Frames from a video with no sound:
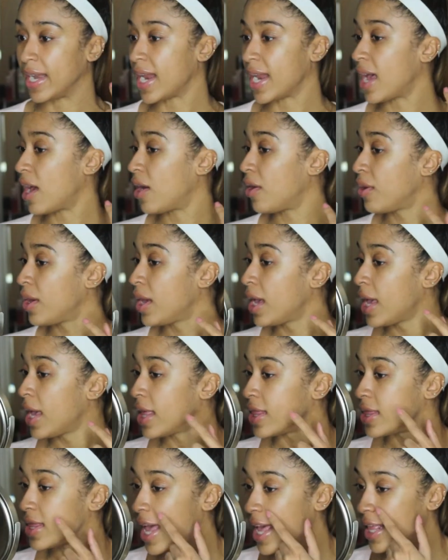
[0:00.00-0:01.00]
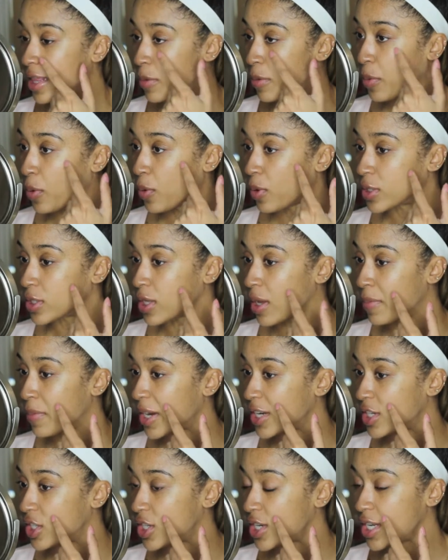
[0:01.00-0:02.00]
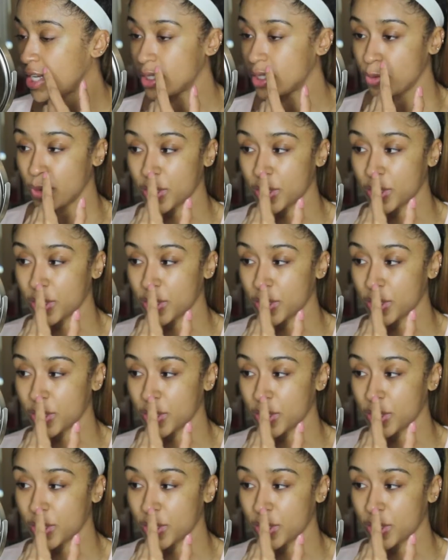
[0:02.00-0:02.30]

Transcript: now, that the pores on my cheeks,